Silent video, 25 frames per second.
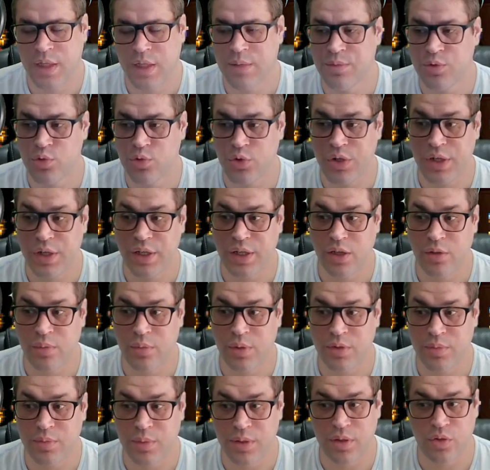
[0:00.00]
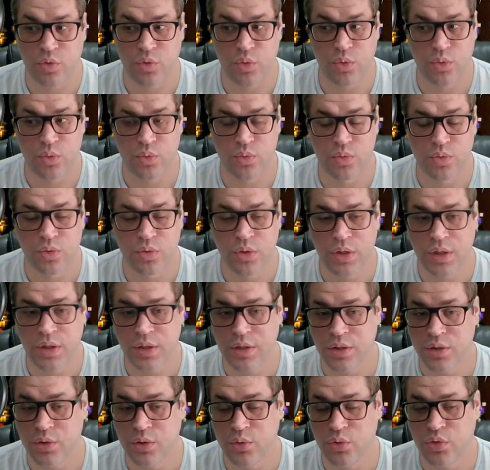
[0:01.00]
I'm training Albert because we're
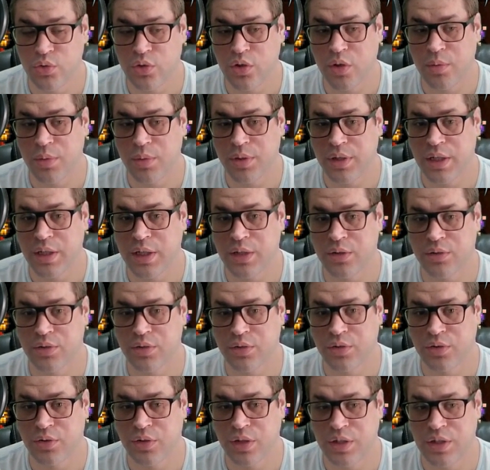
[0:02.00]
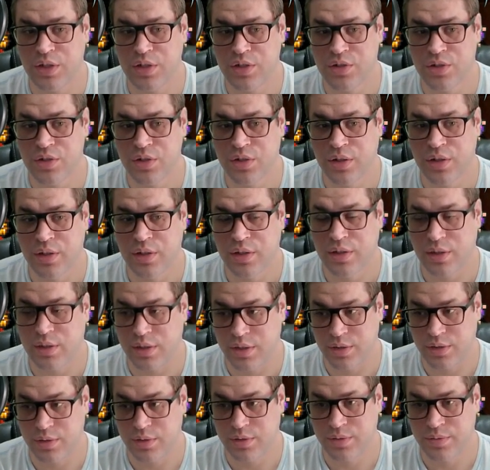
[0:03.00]
gonna use Albert in another stage
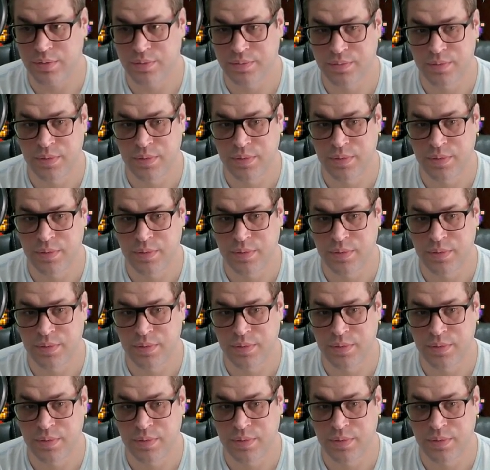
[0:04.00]
later.